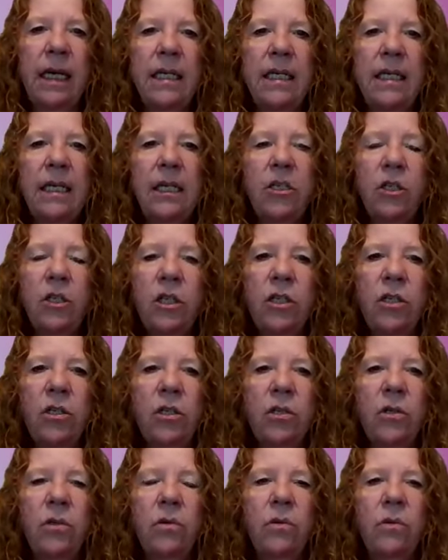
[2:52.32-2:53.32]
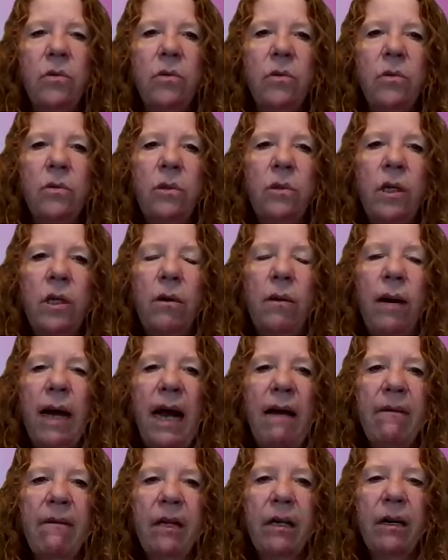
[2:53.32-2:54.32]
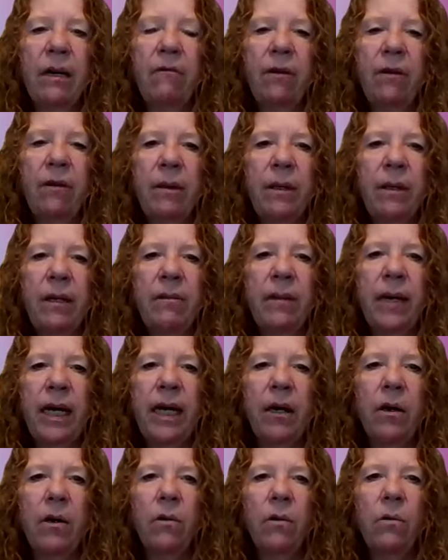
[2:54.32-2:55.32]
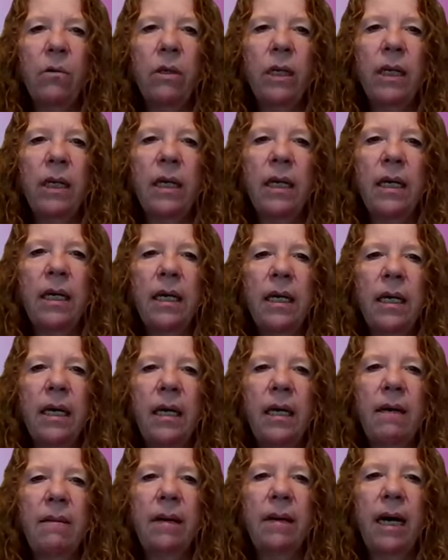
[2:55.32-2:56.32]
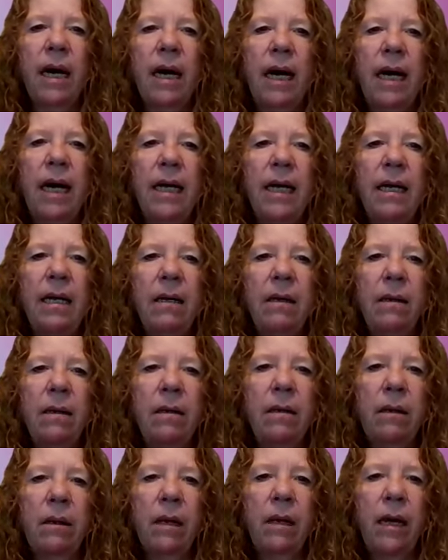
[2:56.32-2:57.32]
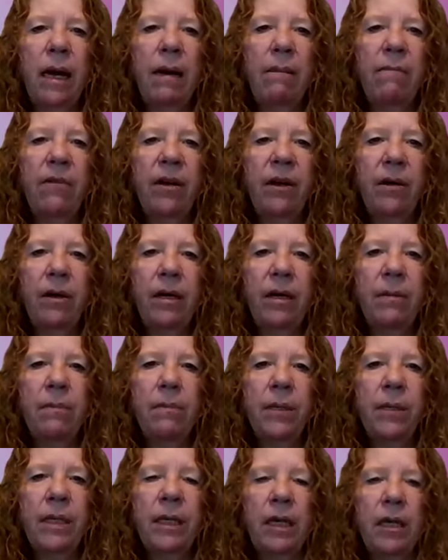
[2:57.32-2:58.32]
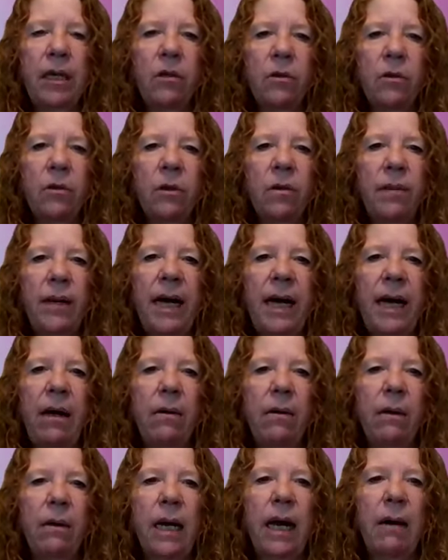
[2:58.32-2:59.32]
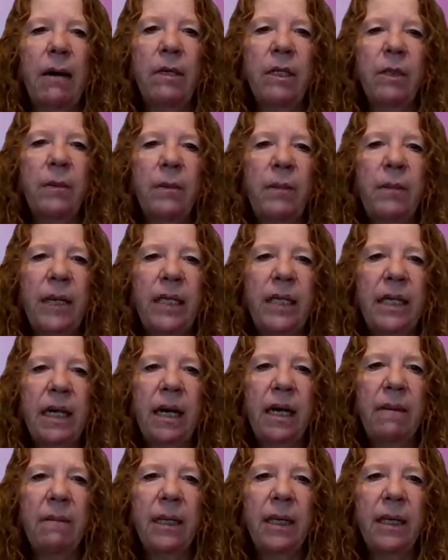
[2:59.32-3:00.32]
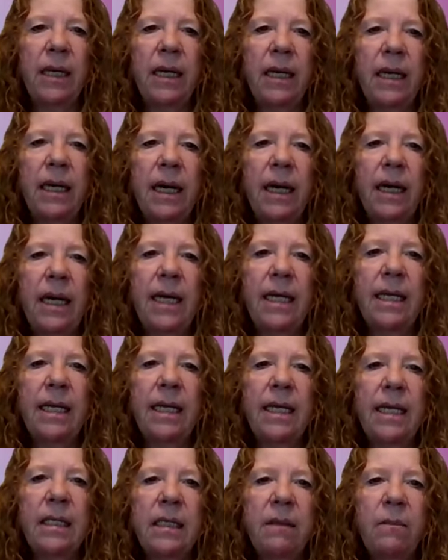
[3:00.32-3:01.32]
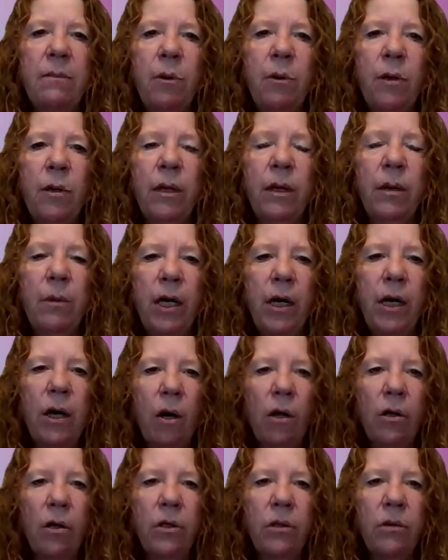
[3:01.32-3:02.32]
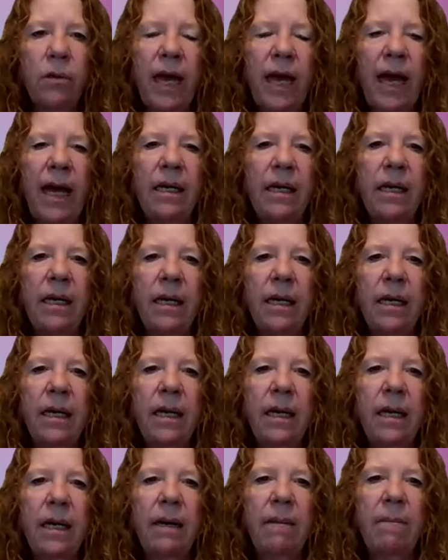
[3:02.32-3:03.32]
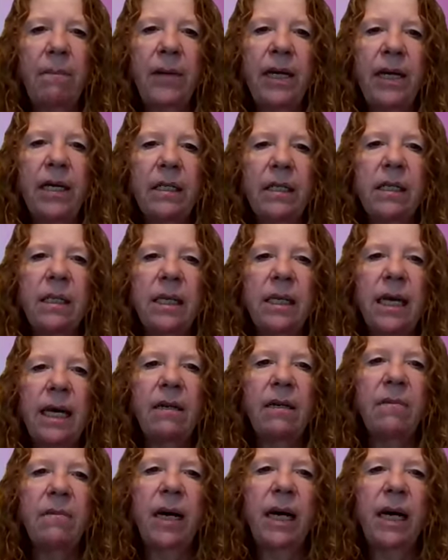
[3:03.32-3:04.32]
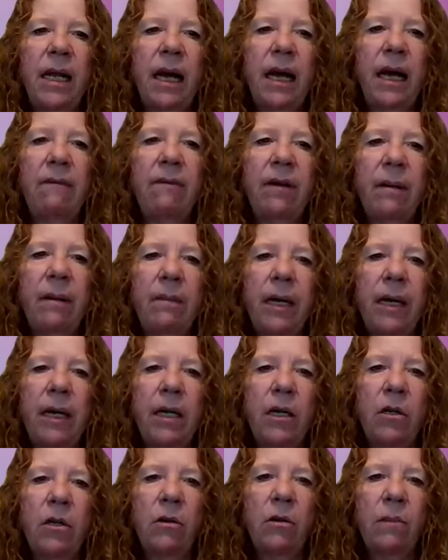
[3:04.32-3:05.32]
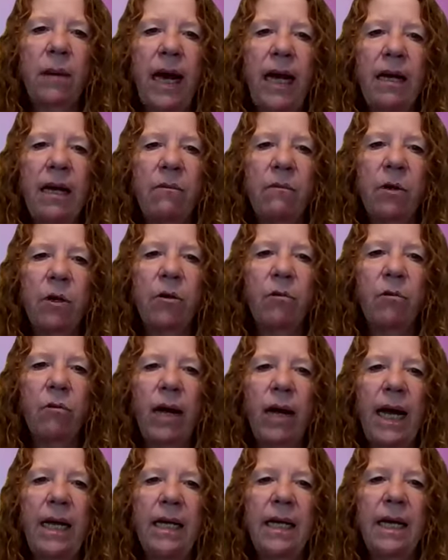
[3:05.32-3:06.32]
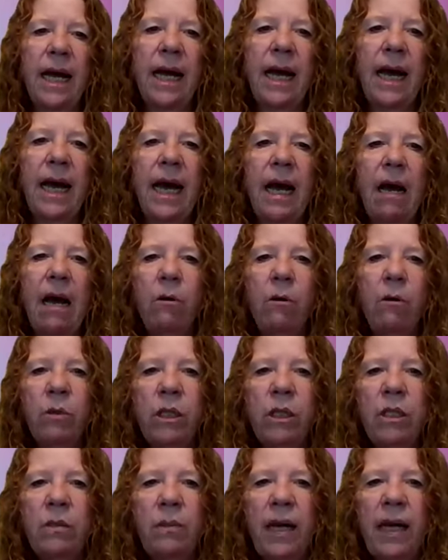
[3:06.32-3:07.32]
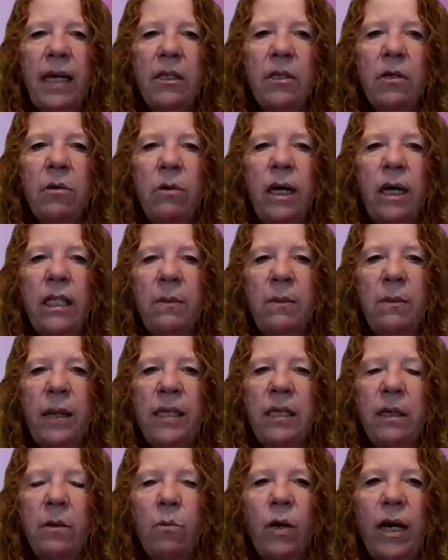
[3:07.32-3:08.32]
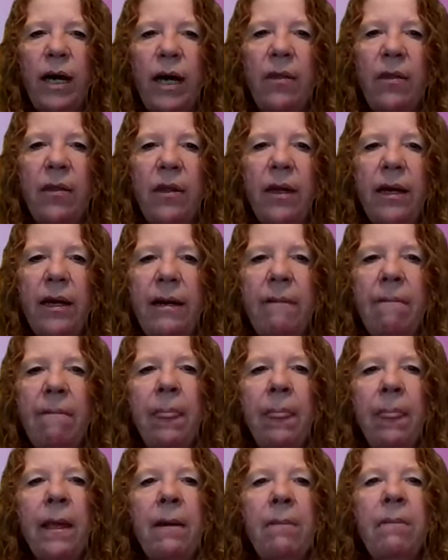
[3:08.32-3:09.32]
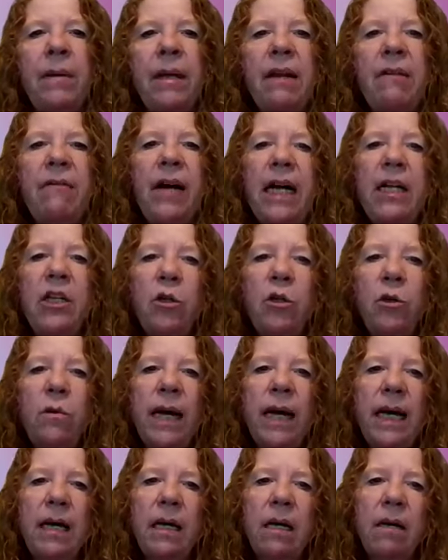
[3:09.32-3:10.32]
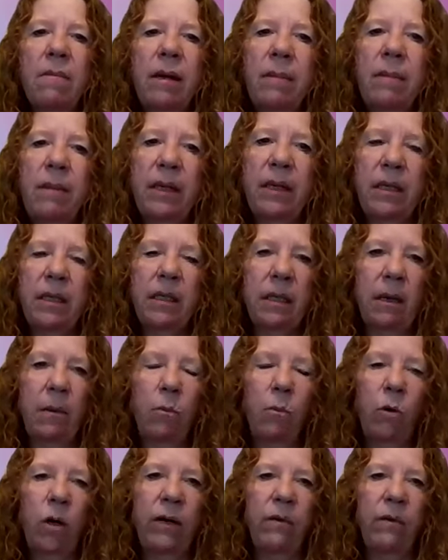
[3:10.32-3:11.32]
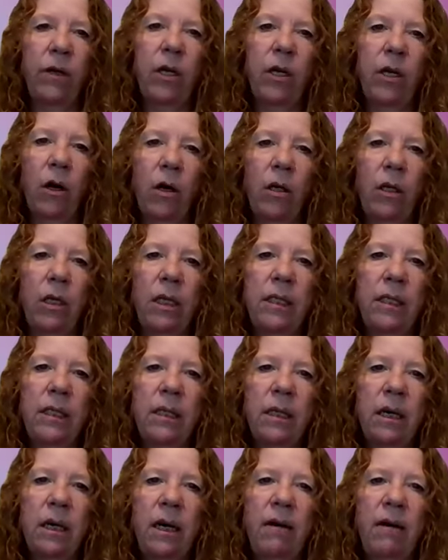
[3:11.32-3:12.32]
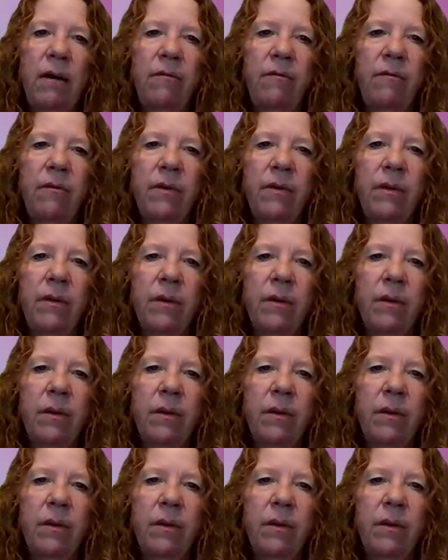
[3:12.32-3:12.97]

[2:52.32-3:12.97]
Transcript: in addition to, having a family of my own. I am very particular about how I spend my time. And I think it's important that we all do that, because at the my life, I'm not going to look back and regret how it was spent, who I spent it with. But if I do make a commitment to someone, regardless of